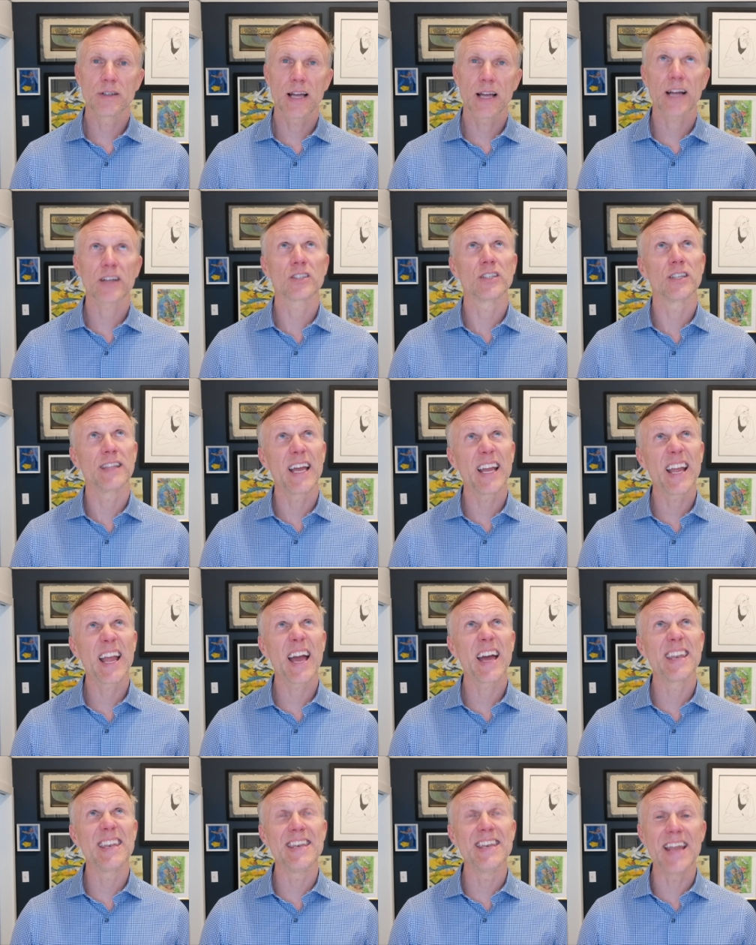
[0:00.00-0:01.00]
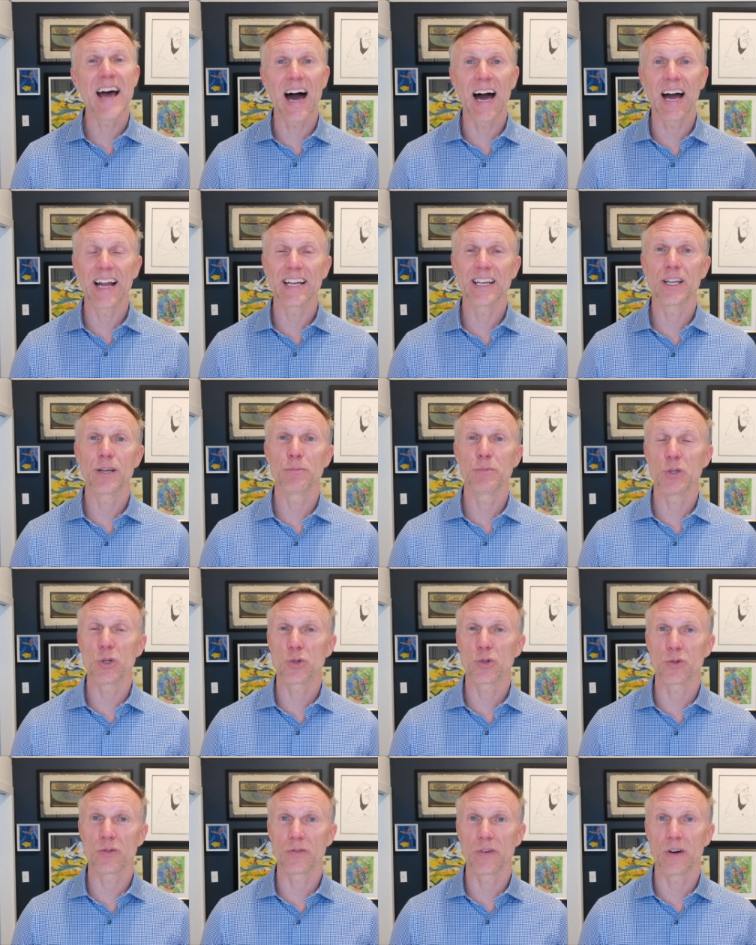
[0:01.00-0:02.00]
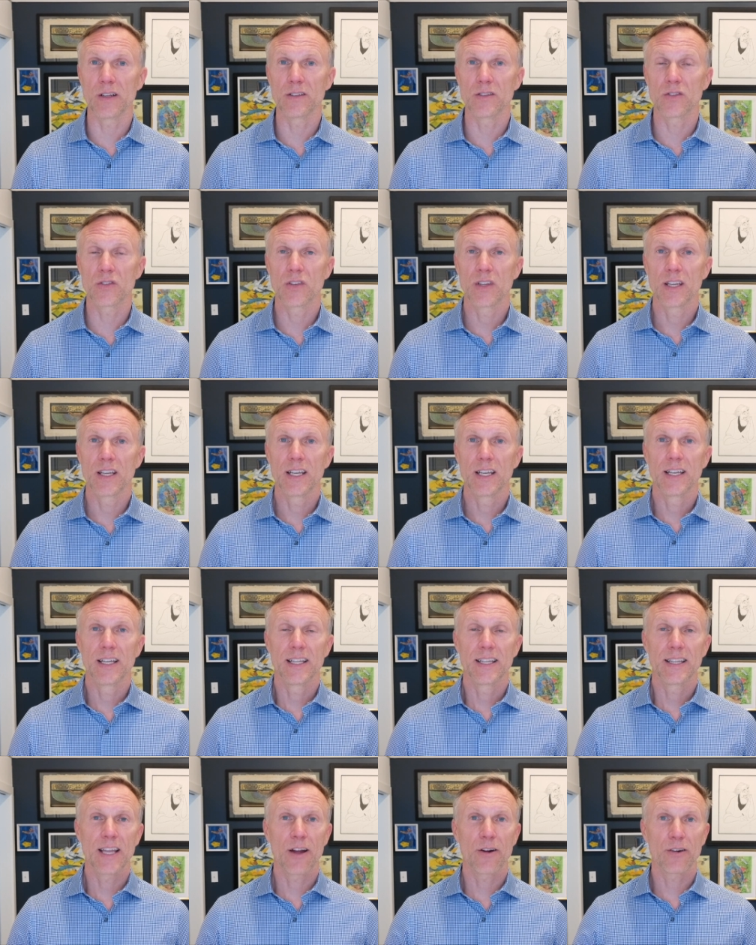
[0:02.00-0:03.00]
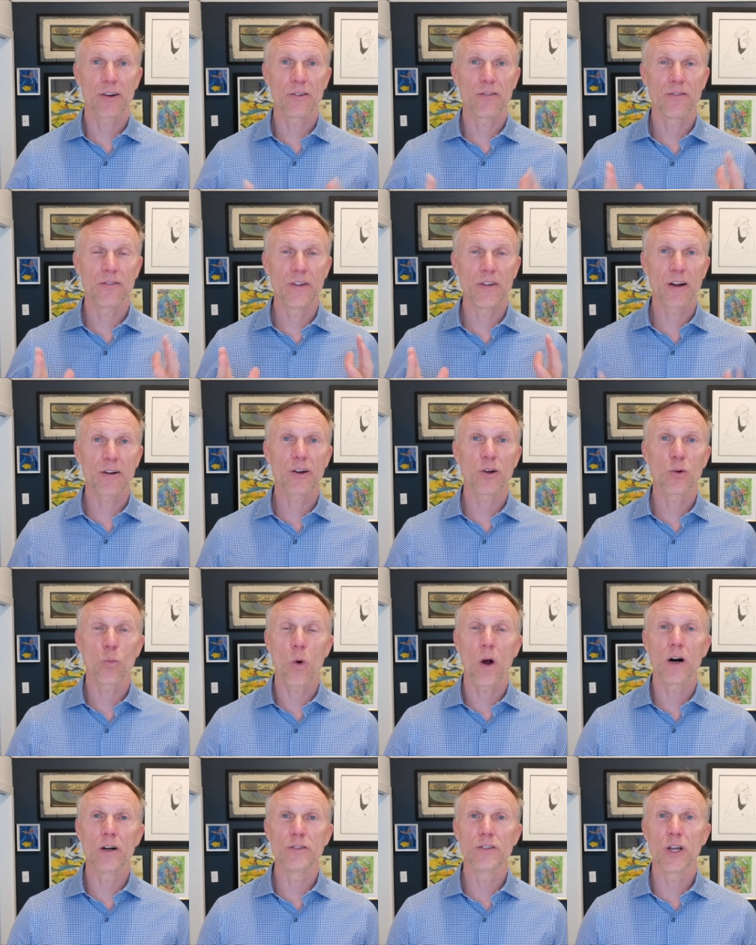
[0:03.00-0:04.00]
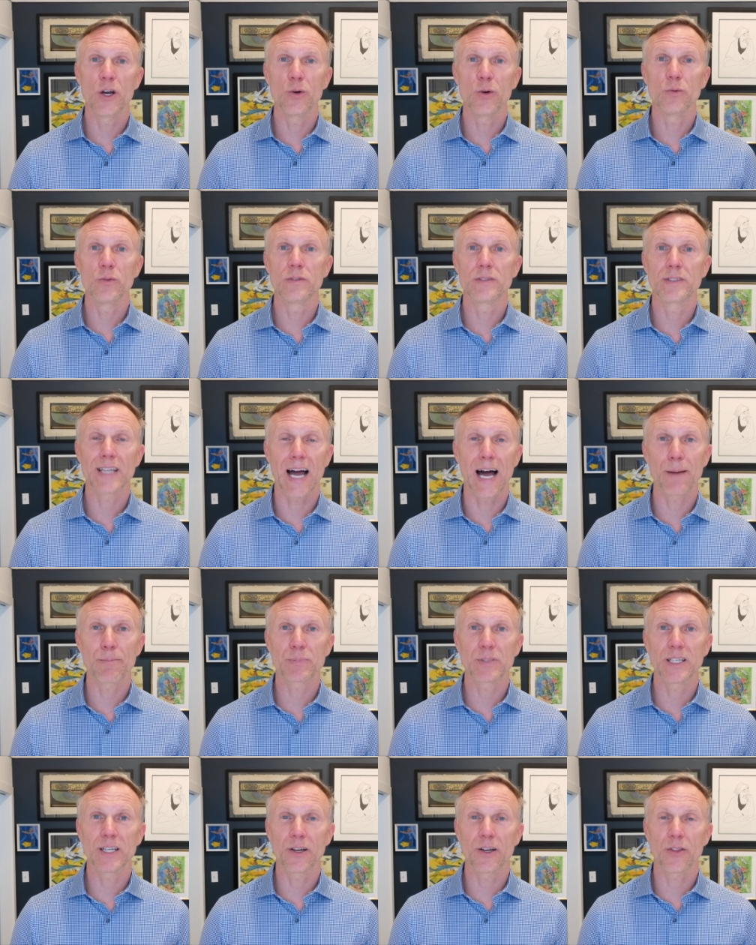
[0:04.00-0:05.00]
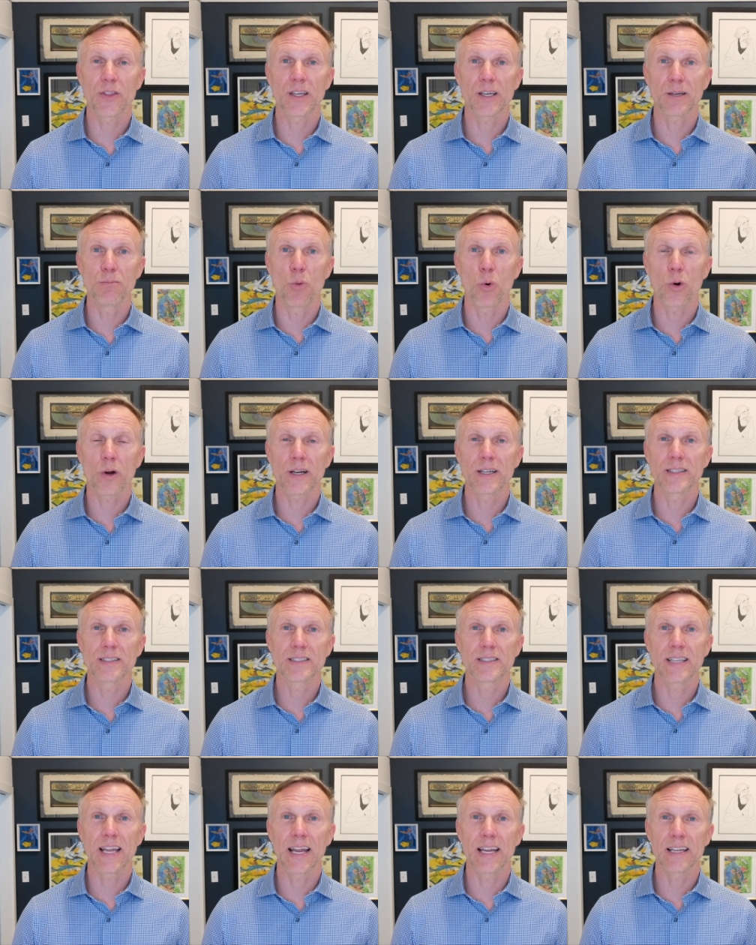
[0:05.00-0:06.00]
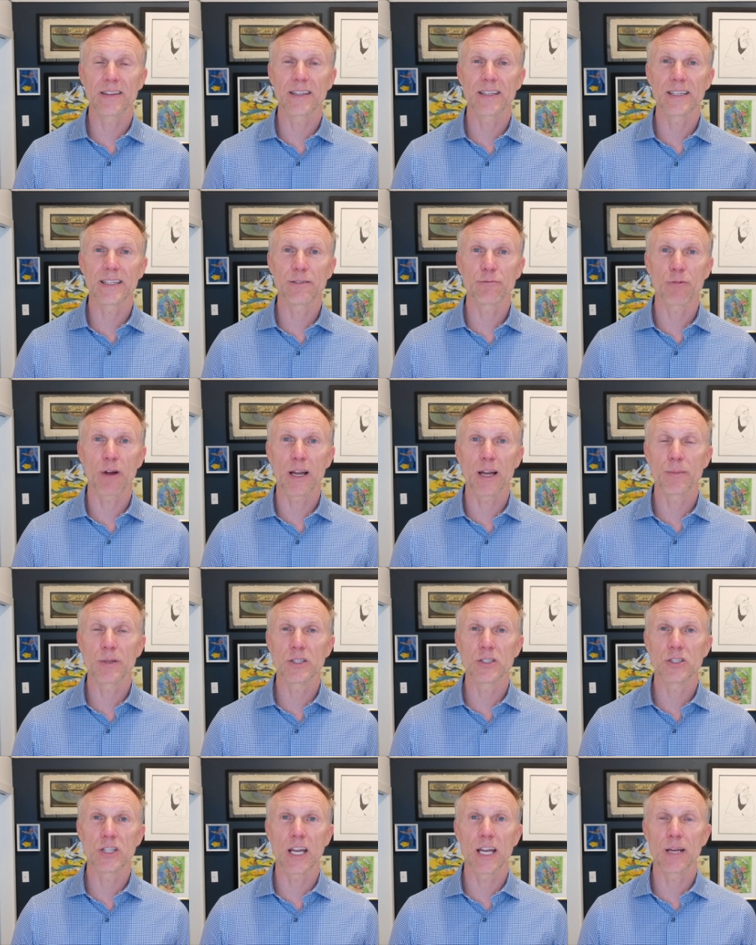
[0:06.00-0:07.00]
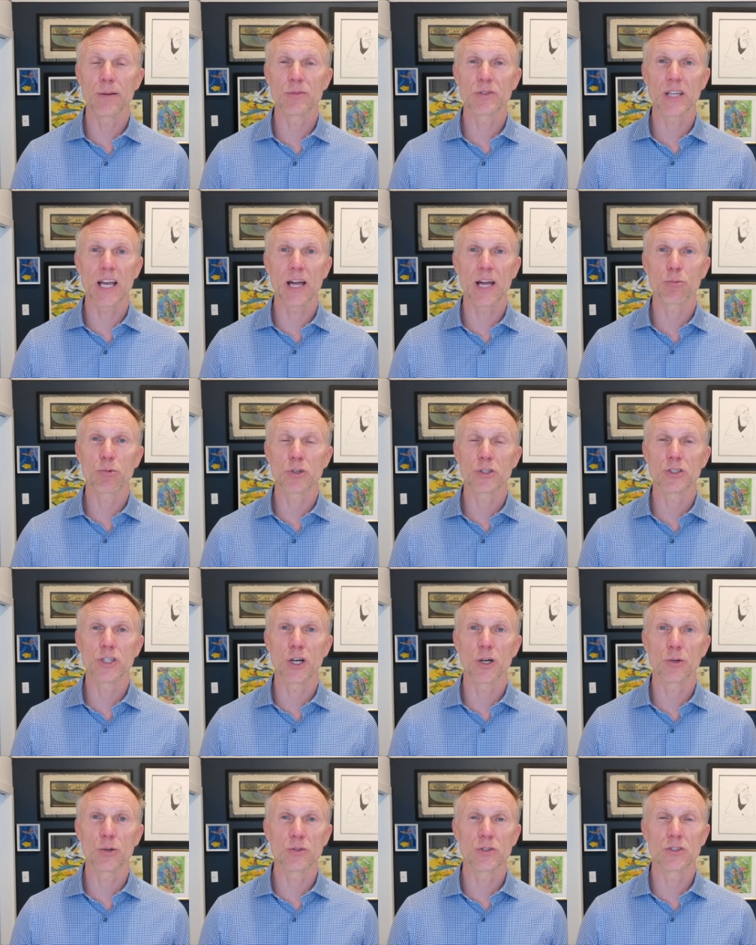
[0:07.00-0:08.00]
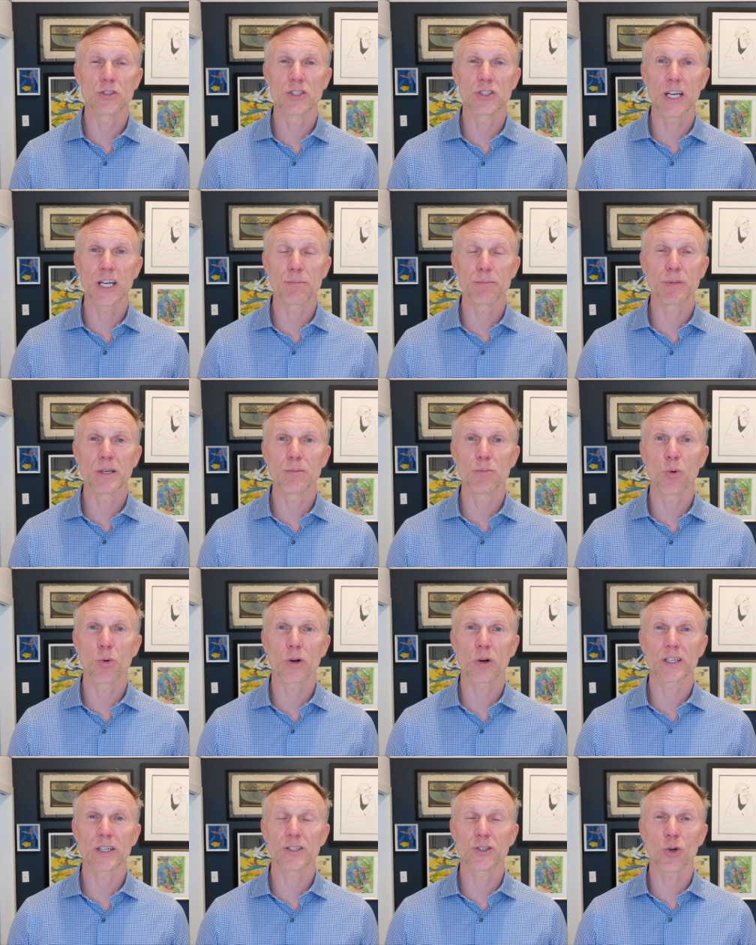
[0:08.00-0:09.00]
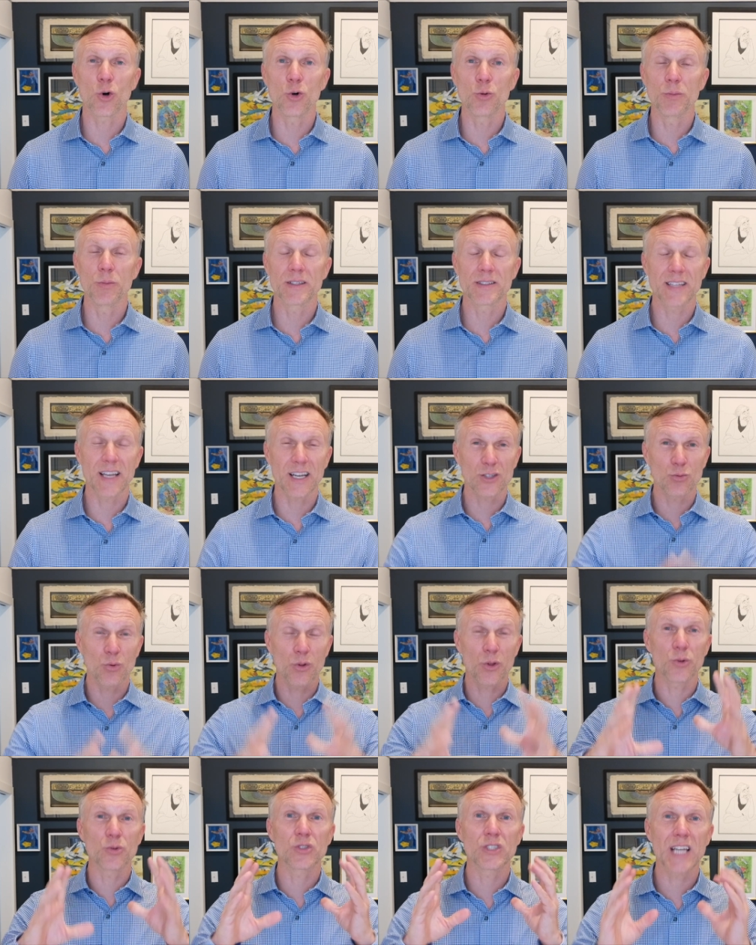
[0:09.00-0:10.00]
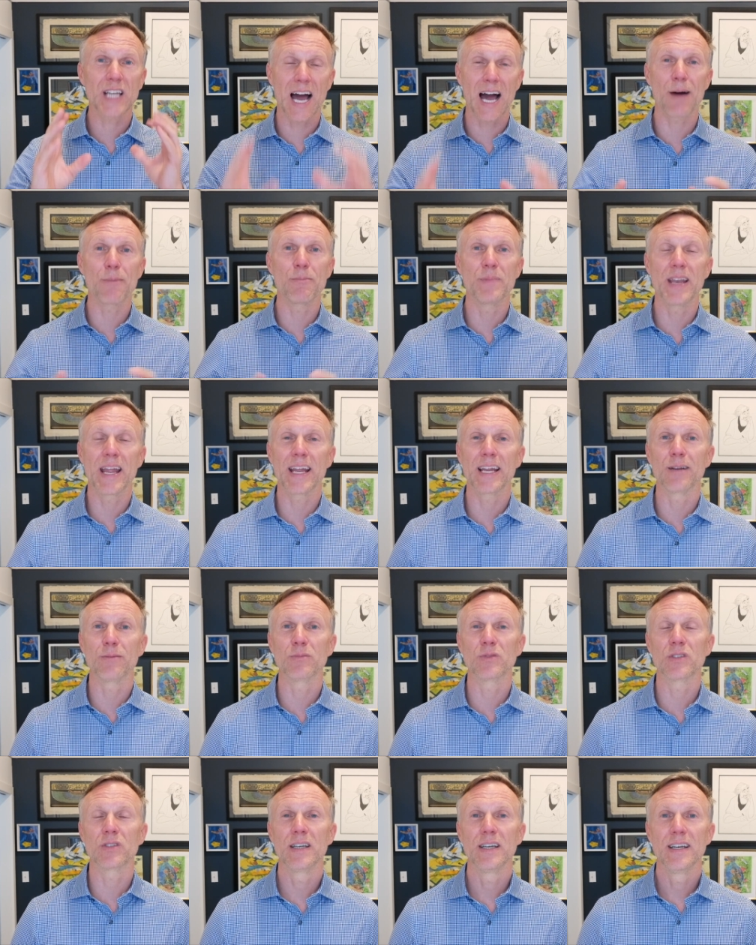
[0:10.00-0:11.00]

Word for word: actually they had 9 mutual funds. They are at a very well-known top tier, think Morgan Stanley, Raymond James, Edward Jones, JP Morgan, Goldman Sachs, one of those top names.